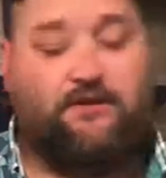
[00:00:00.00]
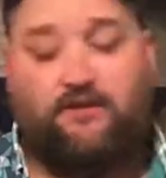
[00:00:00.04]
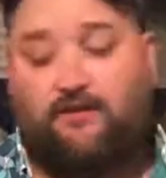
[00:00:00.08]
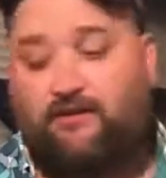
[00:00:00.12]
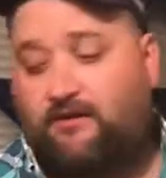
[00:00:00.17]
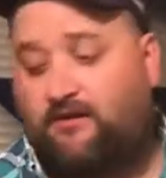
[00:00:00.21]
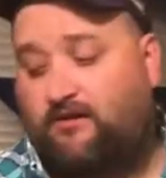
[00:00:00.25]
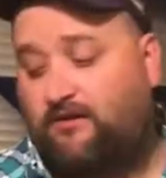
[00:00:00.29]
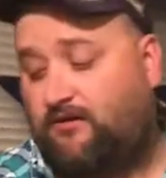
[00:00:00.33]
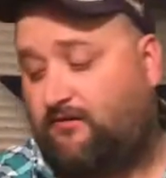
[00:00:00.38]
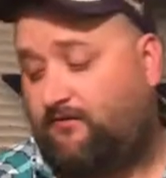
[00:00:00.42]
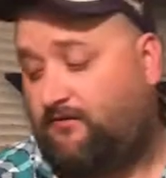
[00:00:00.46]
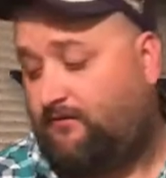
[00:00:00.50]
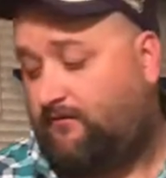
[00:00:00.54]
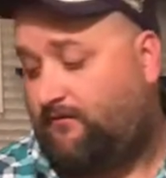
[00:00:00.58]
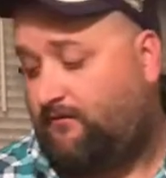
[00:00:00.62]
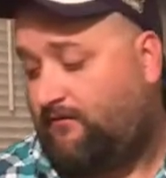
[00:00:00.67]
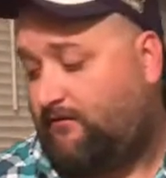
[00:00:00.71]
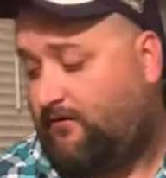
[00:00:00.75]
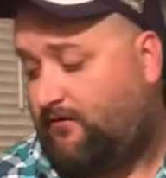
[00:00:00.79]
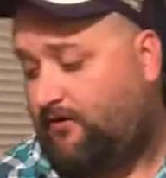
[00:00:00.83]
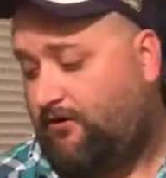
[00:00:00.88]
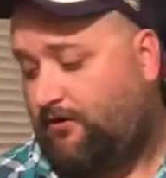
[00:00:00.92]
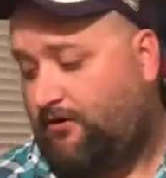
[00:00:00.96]
And then
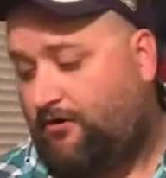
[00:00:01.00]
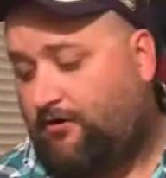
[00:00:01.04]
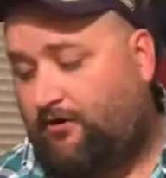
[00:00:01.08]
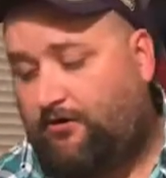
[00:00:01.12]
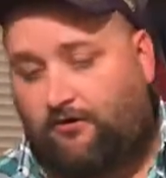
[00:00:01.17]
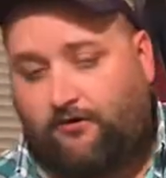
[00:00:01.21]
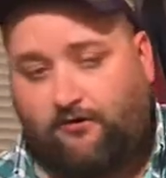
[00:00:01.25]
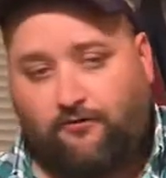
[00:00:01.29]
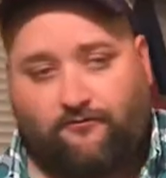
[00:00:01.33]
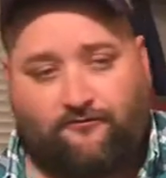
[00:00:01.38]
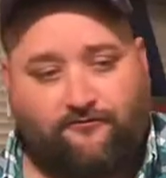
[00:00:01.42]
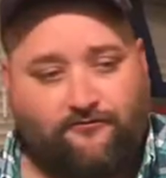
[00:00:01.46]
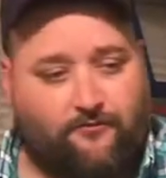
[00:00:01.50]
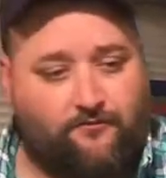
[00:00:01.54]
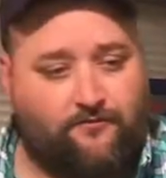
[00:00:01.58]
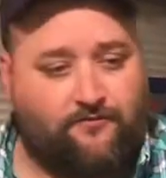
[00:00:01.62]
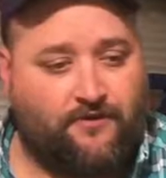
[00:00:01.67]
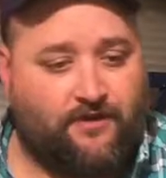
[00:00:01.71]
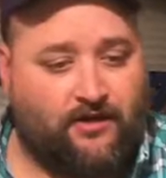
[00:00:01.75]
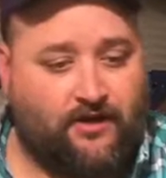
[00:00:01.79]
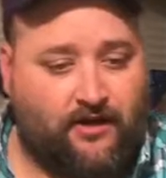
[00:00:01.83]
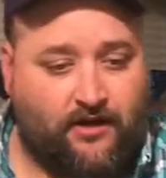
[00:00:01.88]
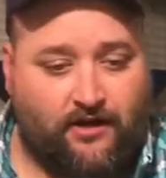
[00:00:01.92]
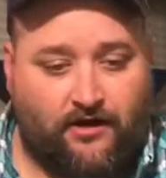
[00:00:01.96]

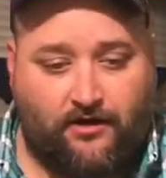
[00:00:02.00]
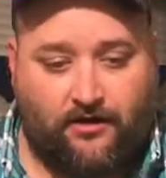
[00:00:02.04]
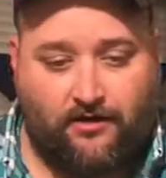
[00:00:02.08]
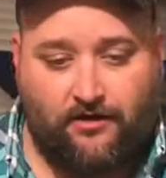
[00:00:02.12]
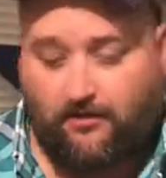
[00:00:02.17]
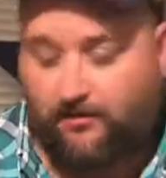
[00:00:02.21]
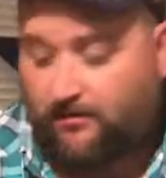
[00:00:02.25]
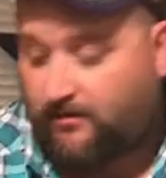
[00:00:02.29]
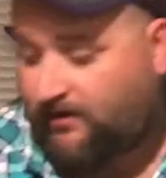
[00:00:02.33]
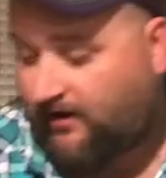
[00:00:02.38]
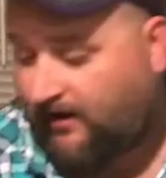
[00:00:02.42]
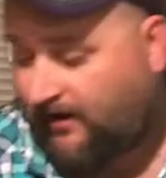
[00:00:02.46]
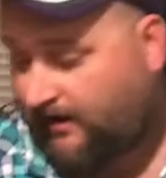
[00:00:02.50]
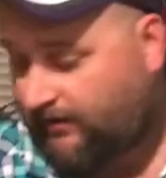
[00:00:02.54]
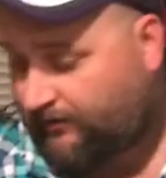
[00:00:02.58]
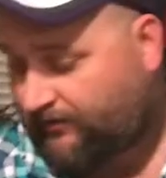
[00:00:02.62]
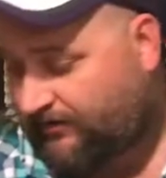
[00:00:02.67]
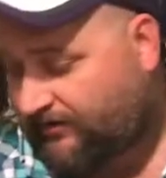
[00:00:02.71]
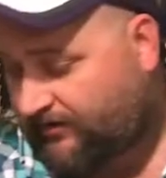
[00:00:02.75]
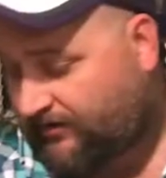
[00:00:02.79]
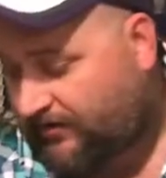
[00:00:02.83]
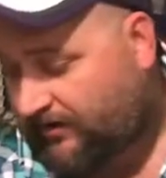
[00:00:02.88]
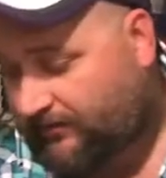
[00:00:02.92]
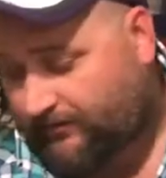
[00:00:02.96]
from there, I
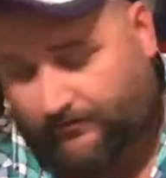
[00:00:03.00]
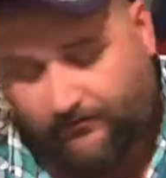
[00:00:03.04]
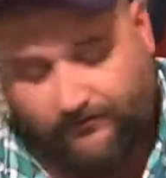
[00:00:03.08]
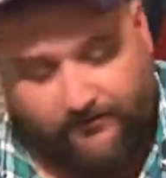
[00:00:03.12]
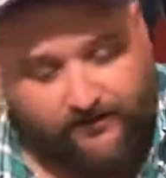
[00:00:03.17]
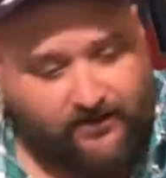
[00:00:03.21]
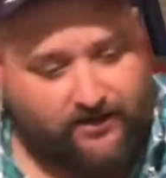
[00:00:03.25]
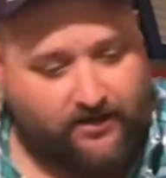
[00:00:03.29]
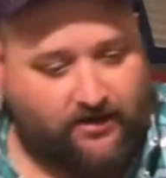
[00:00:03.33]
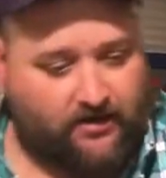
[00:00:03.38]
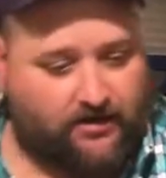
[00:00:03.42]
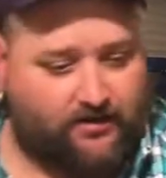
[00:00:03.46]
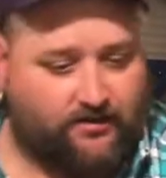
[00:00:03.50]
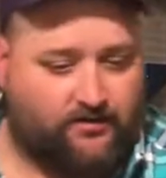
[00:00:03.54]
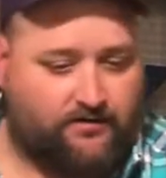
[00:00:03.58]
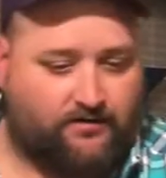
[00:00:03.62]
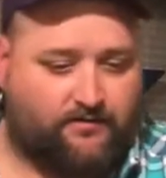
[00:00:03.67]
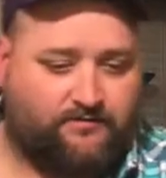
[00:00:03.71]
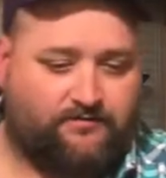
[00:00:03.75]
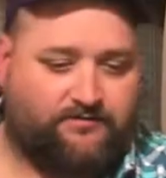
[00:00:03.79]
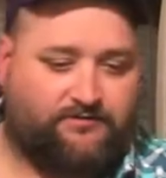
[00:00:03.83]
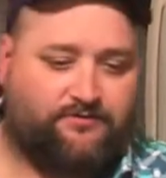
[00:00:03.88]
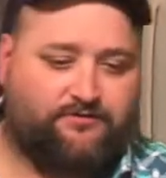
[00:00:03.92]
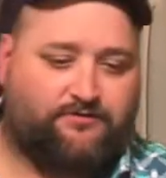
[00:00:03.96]
would upgrade
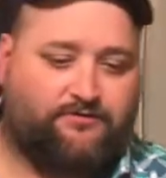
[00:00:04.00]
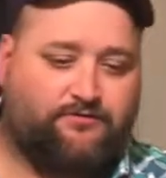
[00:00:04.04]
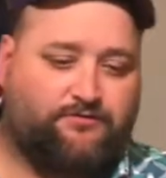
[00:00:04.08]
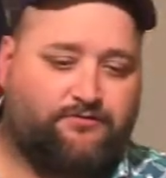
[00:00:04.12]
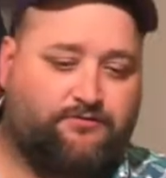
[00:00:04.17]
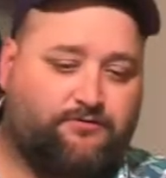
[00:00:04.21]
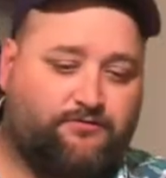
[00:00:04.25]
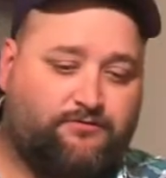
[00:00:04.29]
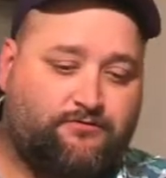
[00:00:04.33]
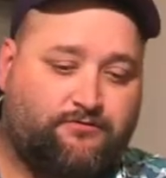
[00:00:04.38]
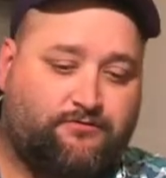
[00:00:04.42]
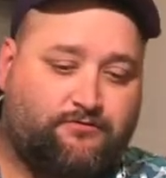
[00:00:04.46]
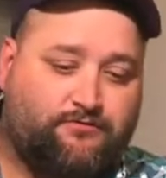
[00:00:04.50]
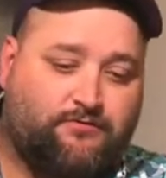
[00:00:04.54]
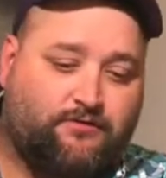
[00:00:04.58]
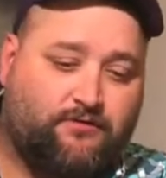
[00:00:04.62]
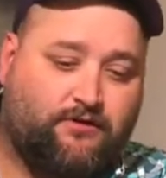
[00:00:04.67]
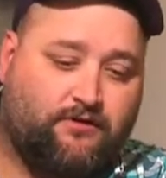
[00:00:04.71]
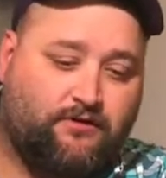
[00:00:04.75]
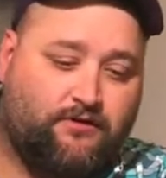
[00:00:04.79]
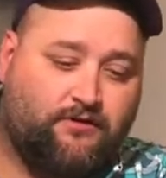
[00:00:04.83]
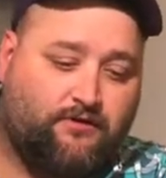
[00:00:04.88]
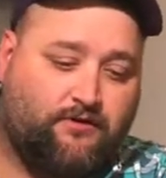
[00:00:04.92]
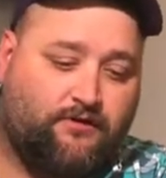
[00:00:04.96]
to
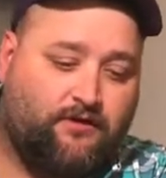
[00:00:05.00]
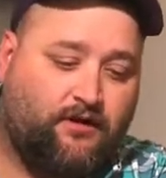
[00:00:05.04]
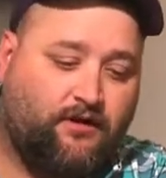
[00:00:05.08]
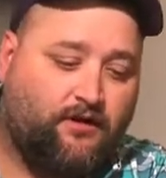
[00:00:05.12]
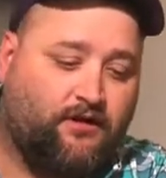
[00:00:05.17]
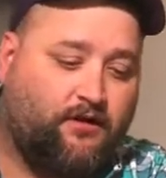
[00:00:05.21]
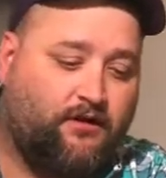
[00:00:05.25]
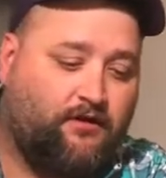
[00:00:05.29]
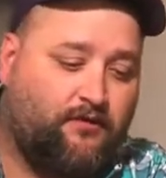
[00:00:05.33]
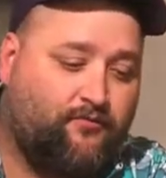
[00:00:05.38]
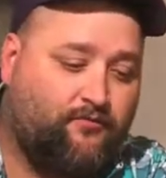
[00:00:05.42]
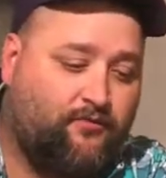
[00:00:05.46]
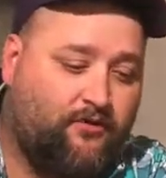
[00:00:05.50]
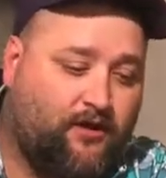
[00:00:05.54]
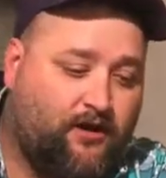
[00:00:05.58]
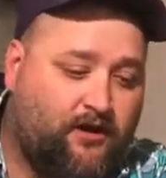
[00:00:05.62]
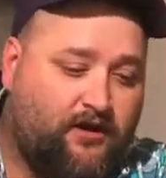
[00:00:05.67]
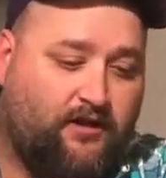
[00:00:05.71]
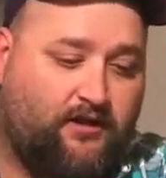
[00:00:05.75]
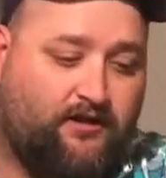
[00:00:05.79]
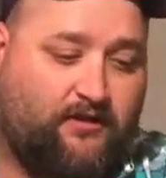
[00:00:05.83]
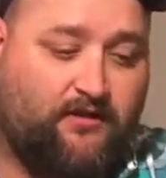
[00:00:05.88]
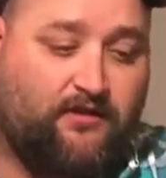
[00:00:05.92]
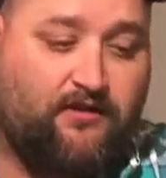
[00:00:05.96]
another
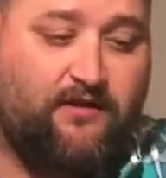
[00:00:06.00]
product.